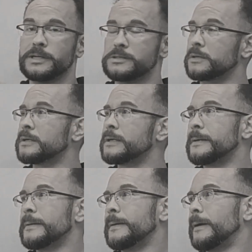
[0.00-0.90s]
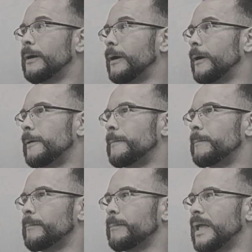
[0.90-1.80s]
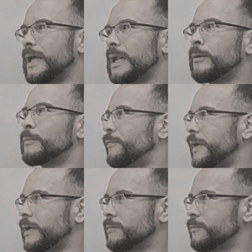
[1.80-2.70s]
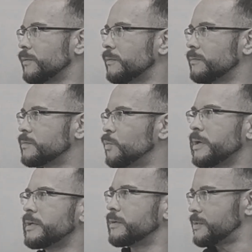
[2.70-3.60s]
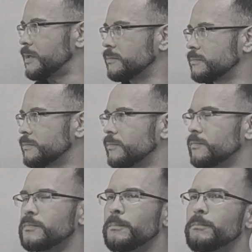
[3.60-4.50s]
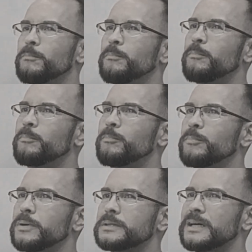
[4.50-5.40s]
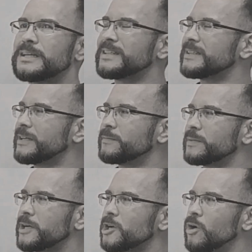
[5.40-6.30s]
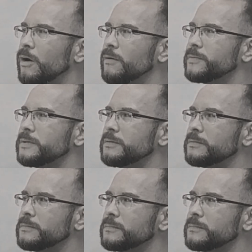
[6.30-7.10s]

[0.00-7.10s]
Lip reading: amazing. And I'm a fan for 20 years now. But I think they have like a coffee